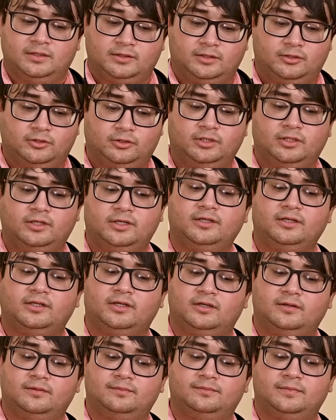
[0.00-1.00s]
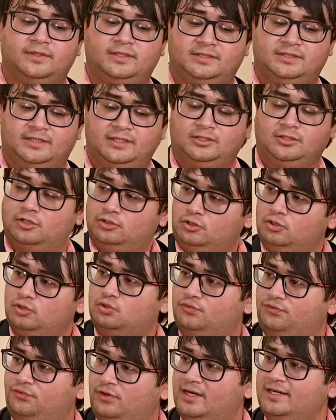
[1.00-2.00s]
So, sir, uh, is this also
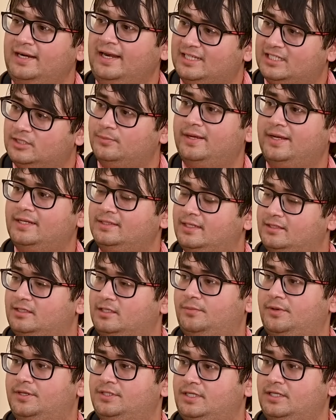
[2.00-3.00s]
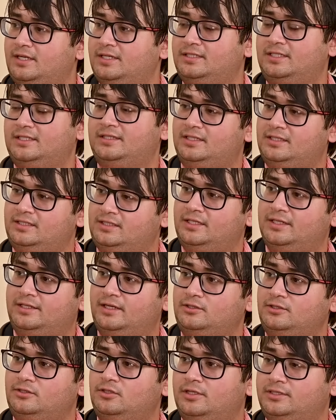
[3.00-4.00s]
true for an asthma exacerbation? Is it this
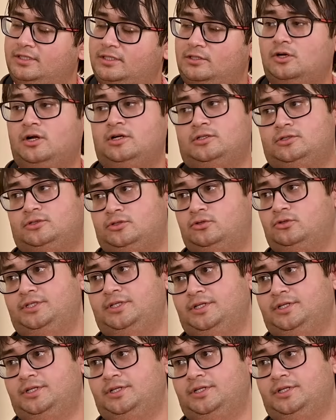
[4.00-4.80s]
serious or is it not so